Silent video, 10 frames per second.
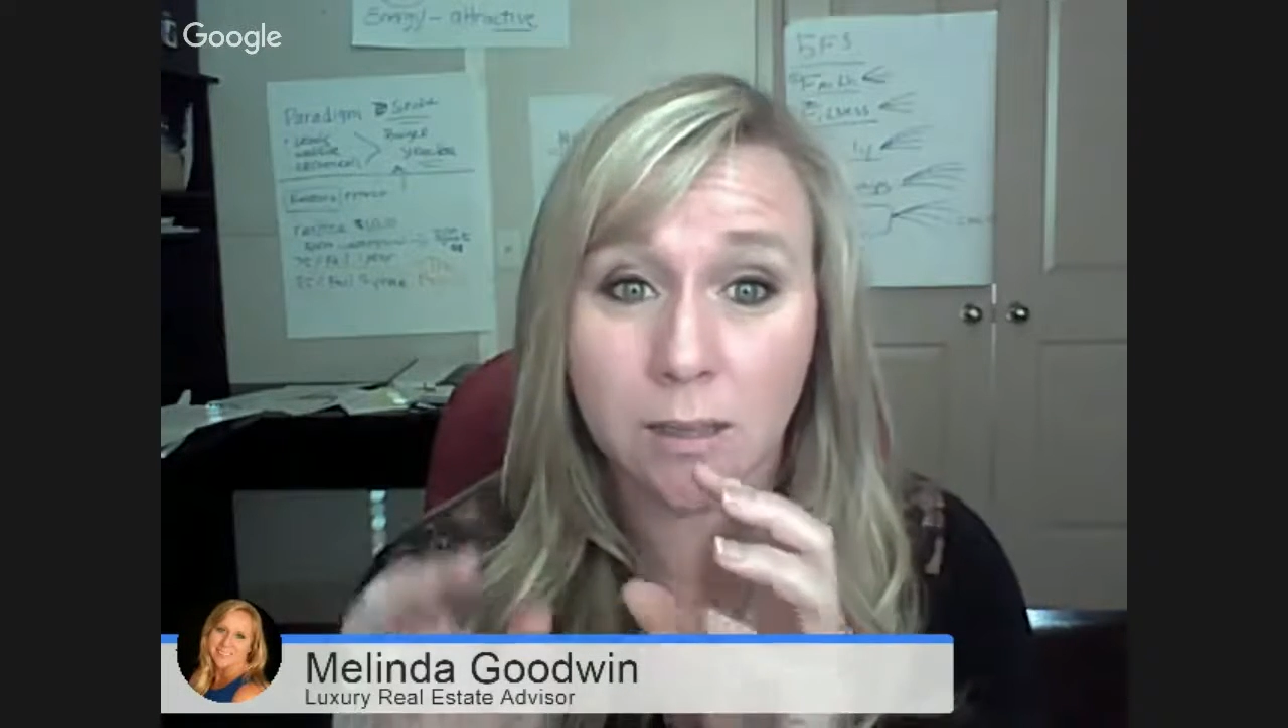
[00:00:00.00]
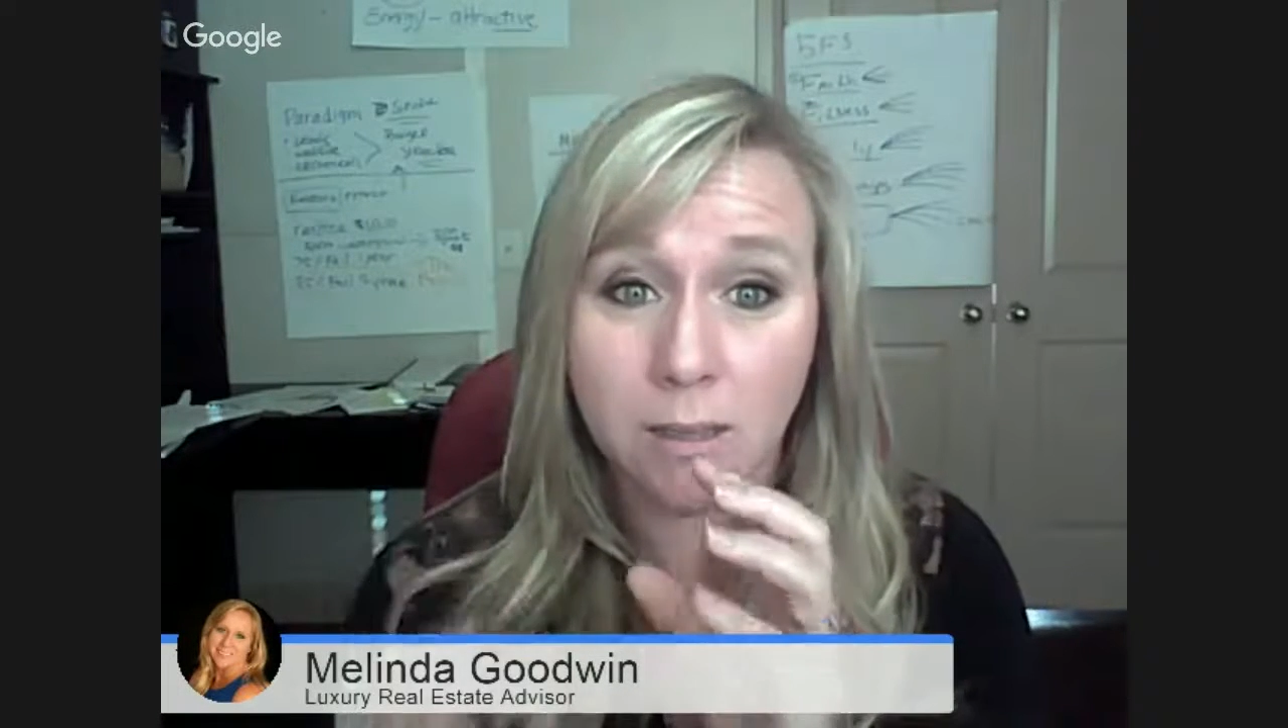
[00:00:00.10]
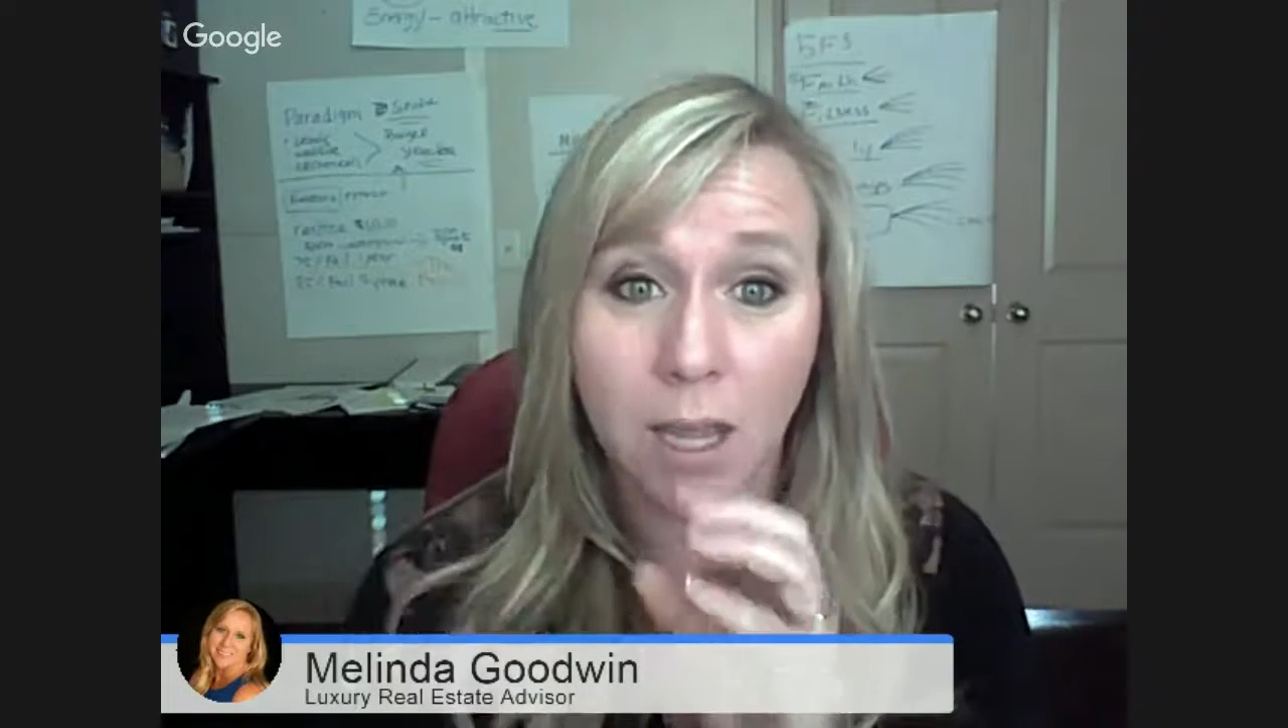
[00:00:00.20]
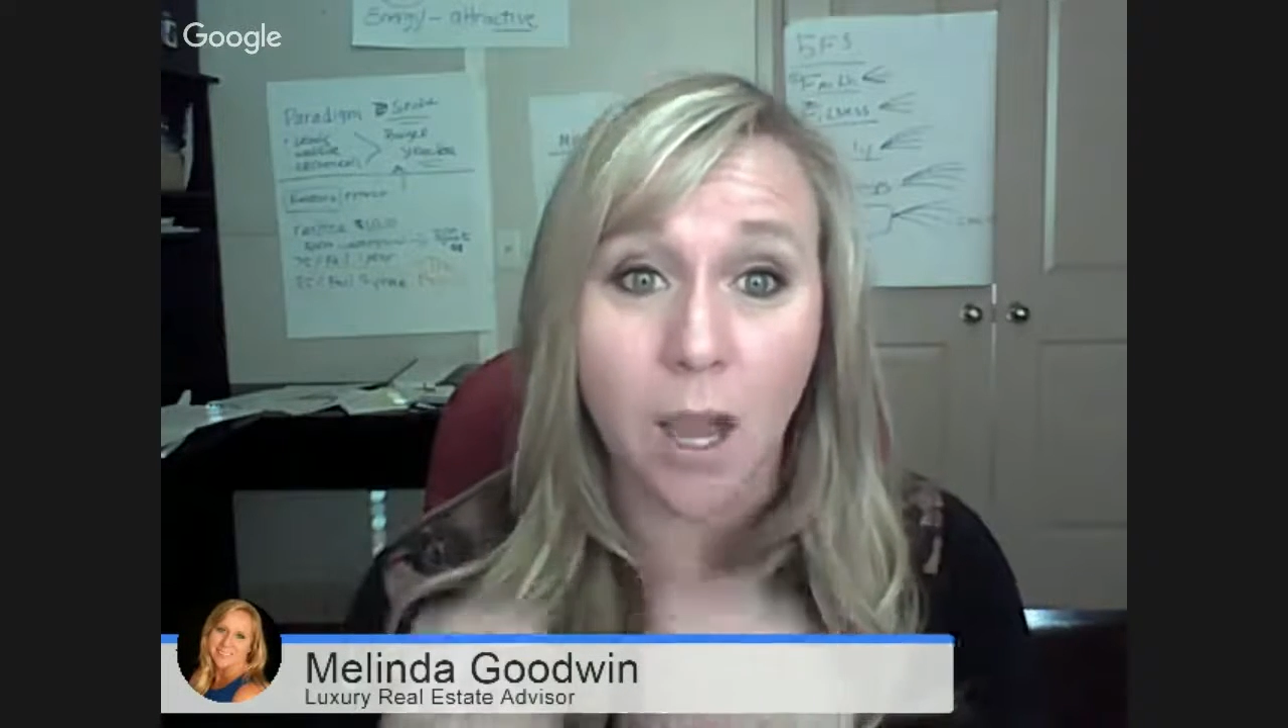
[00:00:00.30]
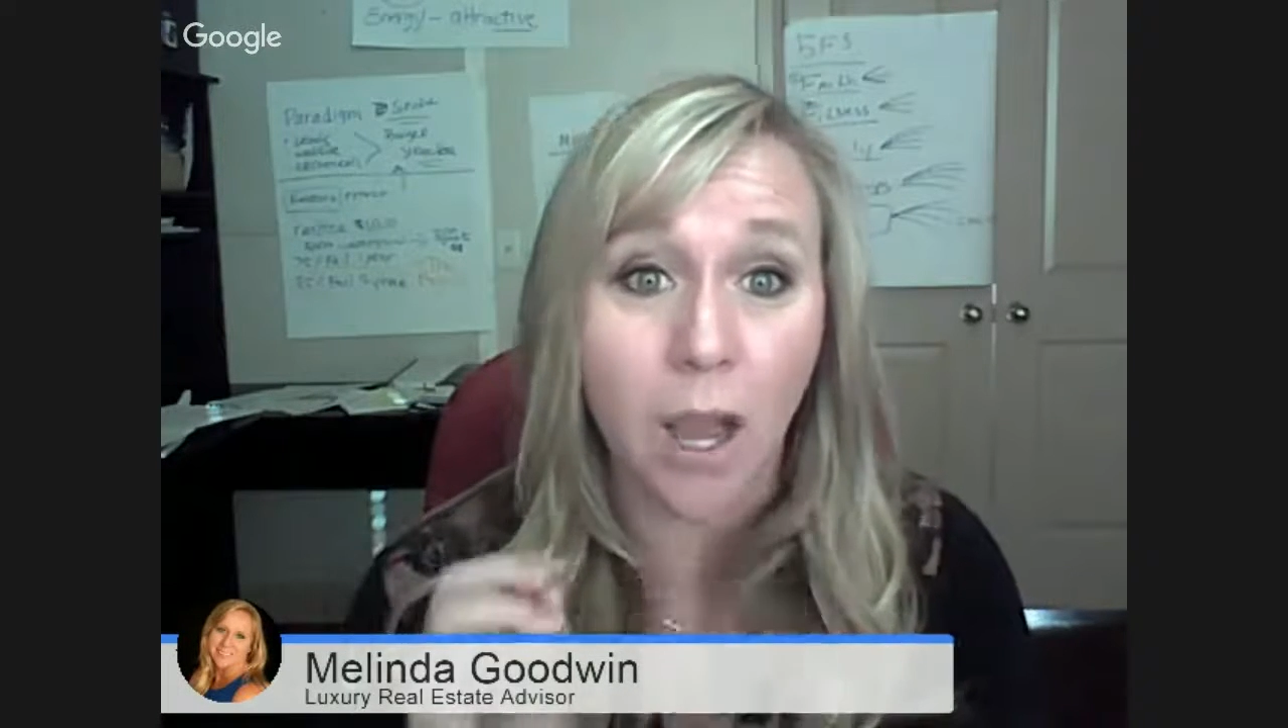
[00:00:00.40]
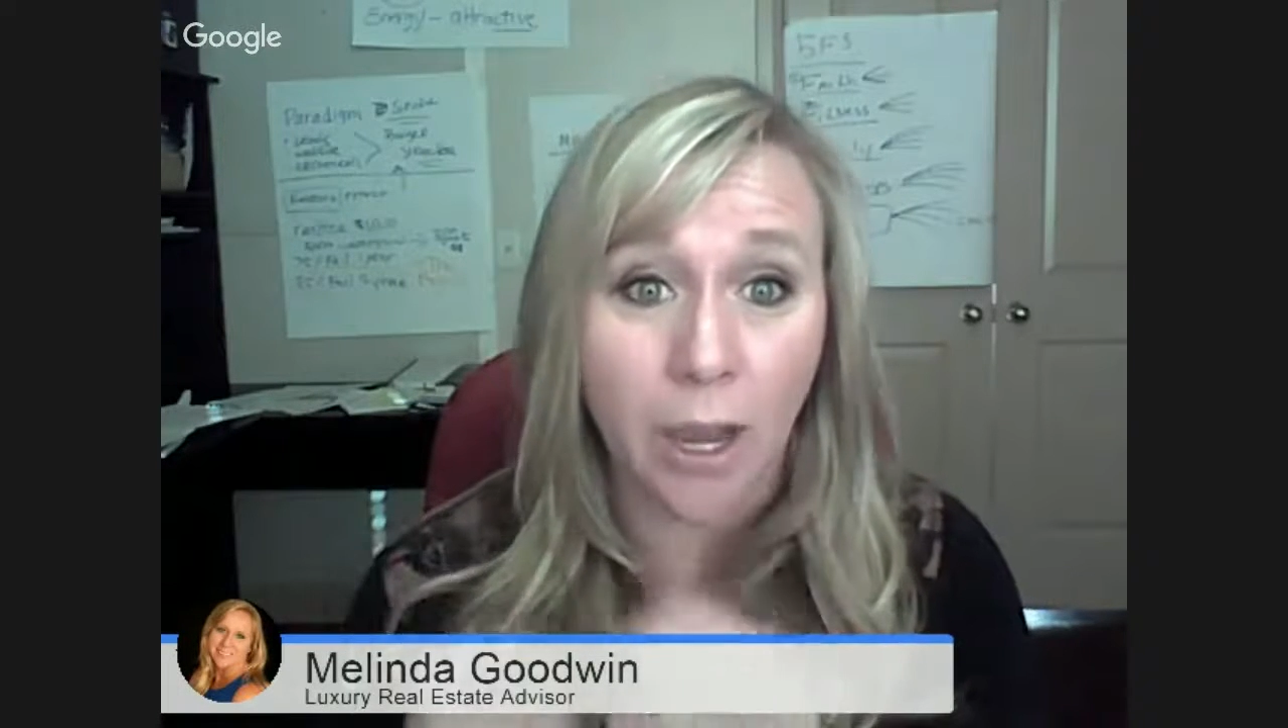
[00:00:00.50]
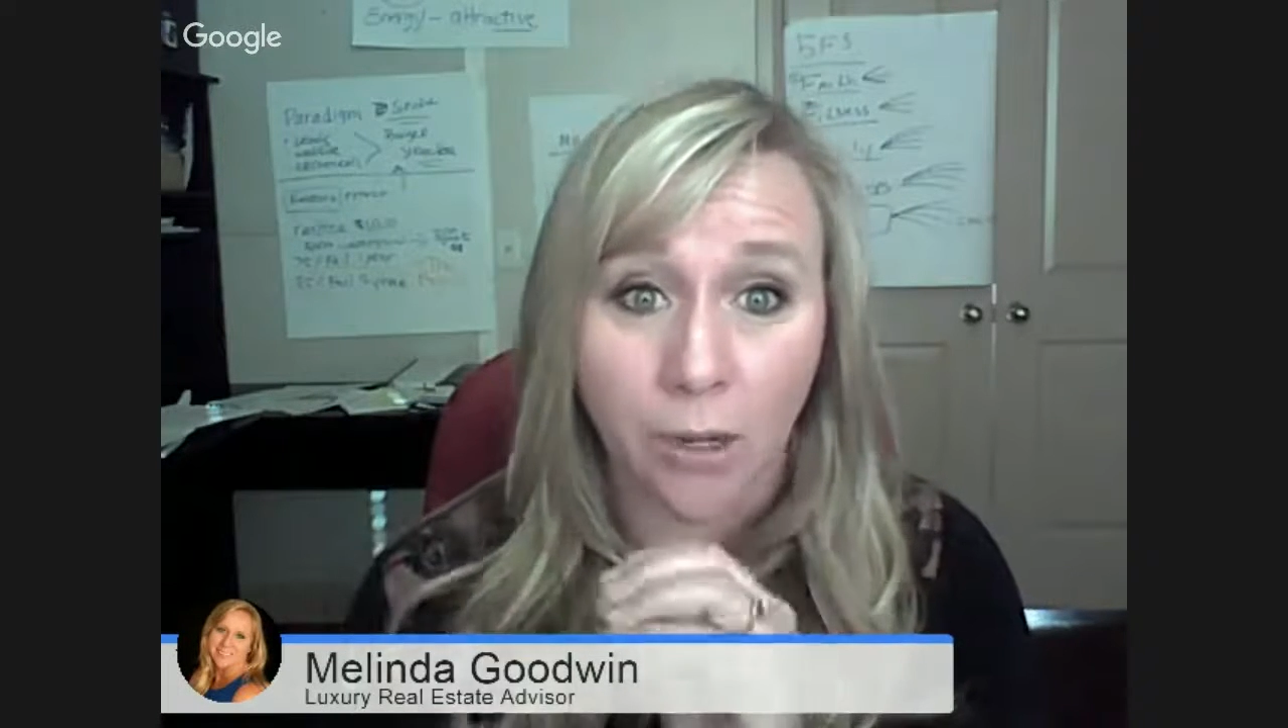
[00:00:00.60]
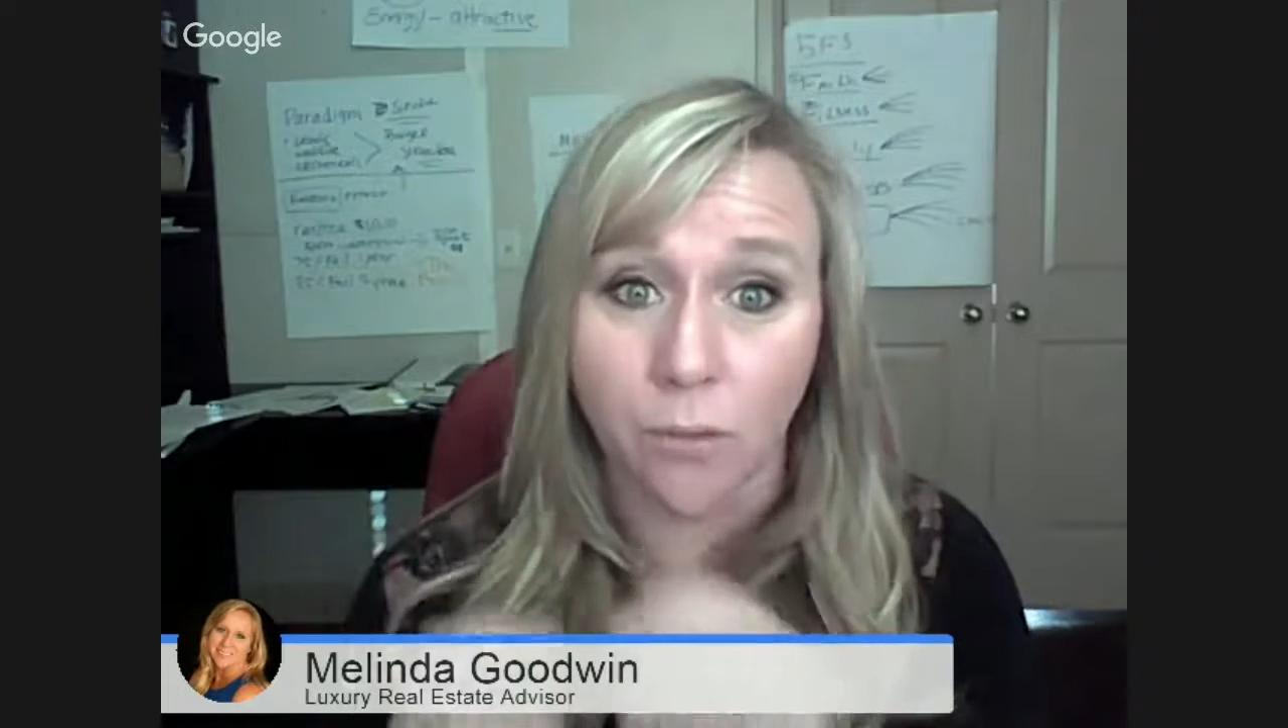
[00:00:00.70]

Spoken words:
the high